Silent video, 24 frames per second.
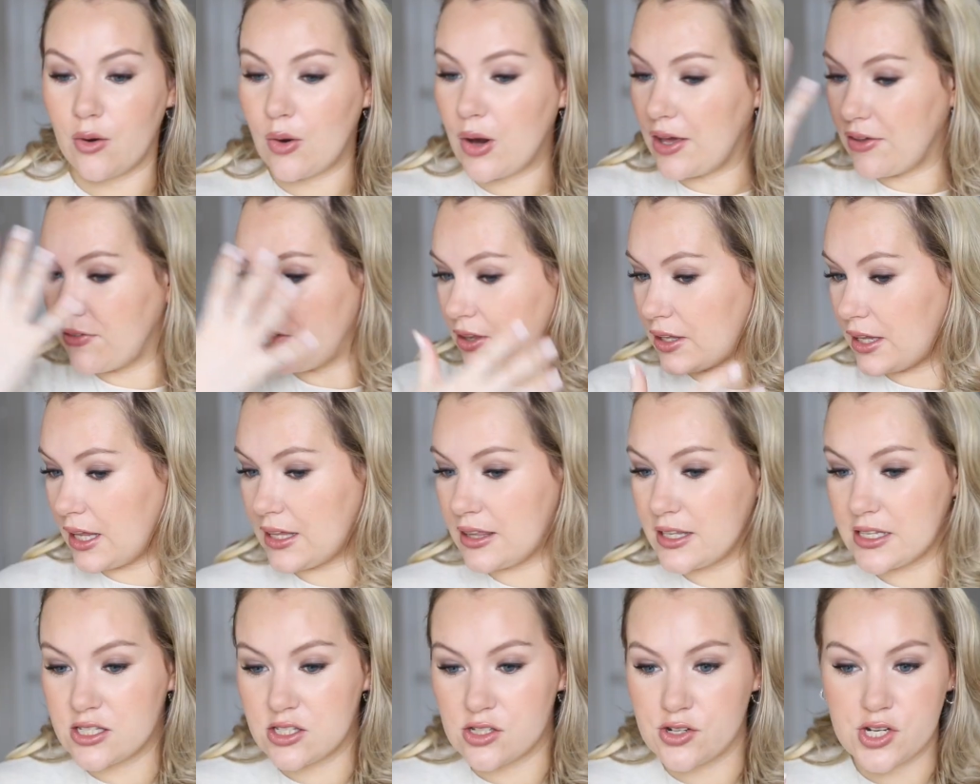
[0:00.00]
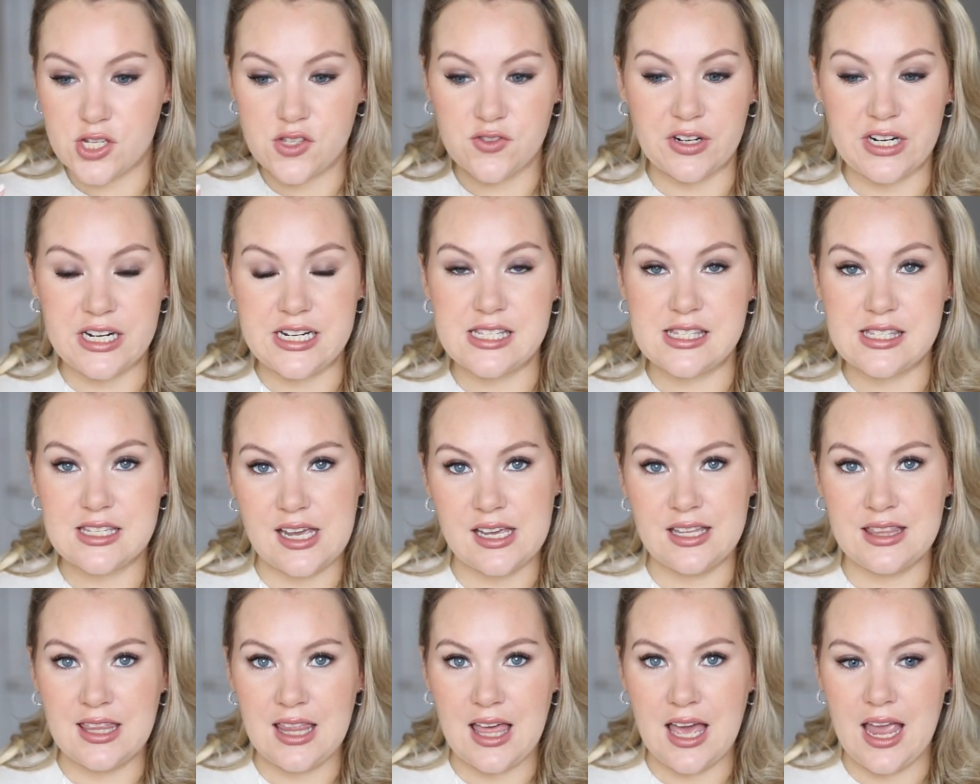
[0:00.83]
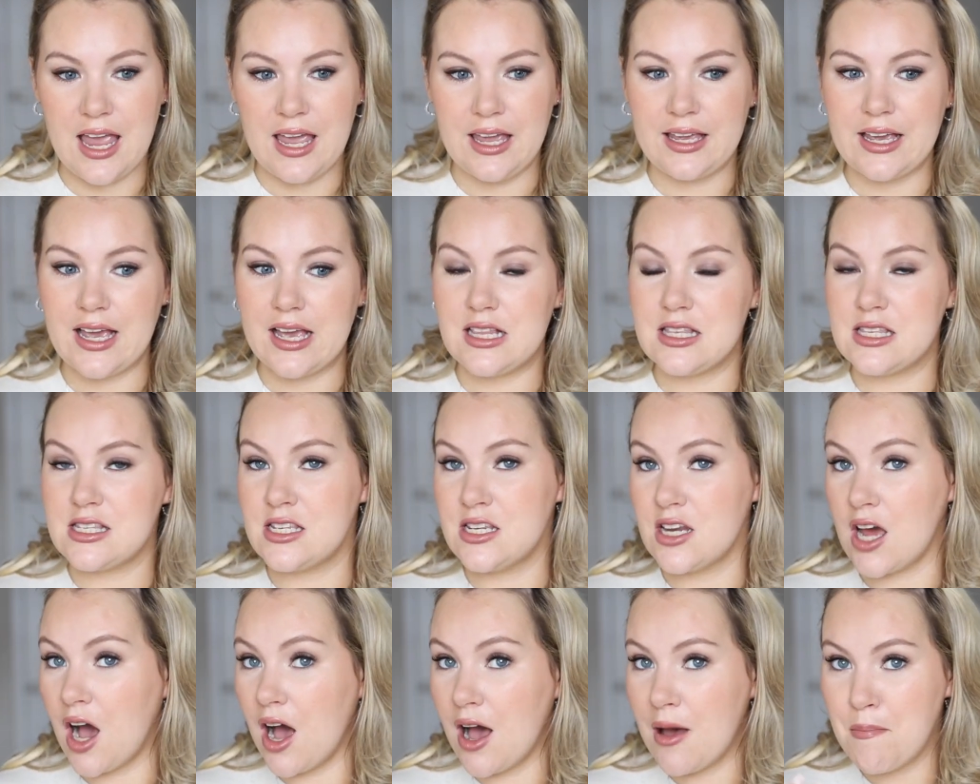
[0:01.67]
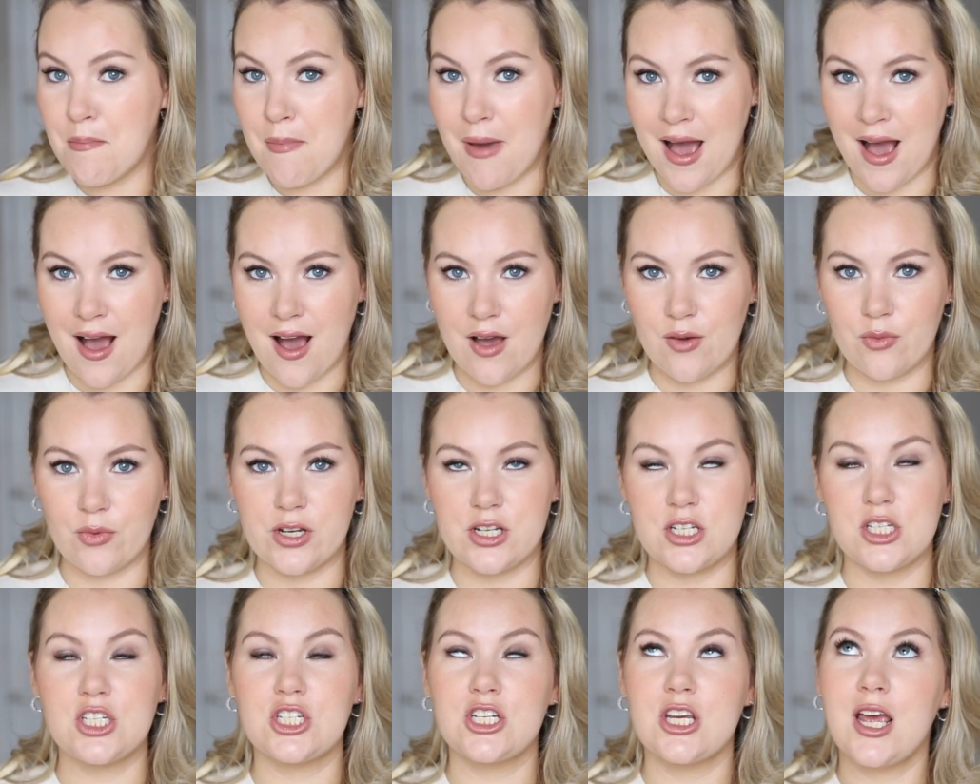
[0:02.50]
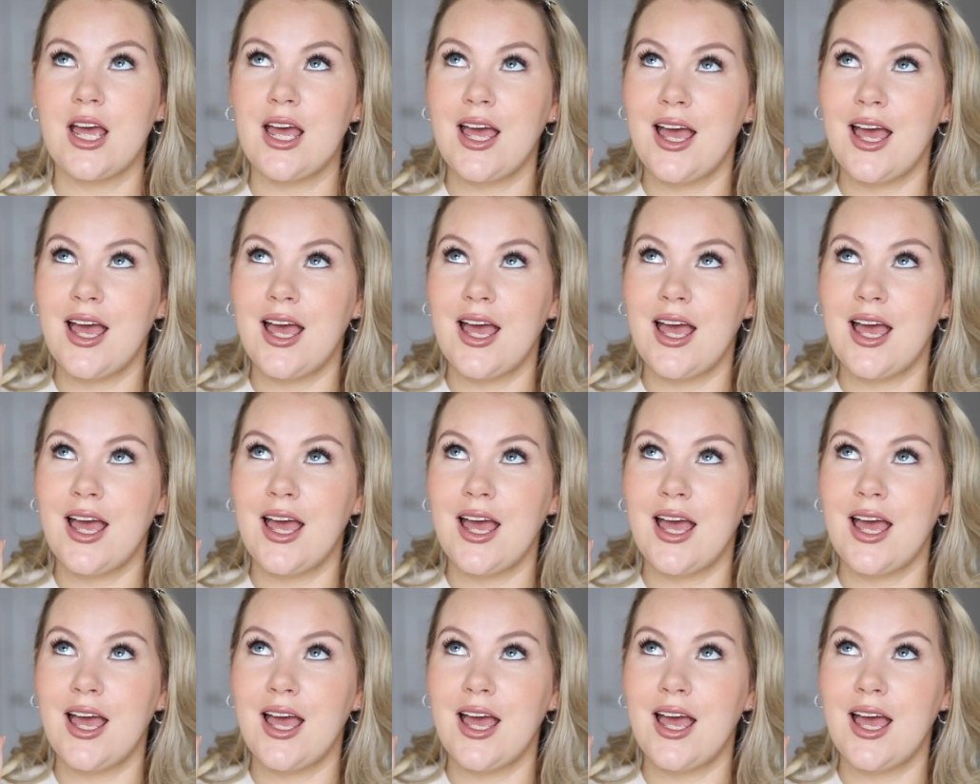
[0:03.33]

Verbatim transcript: I feel like this looks very skin-like. It's not matte, which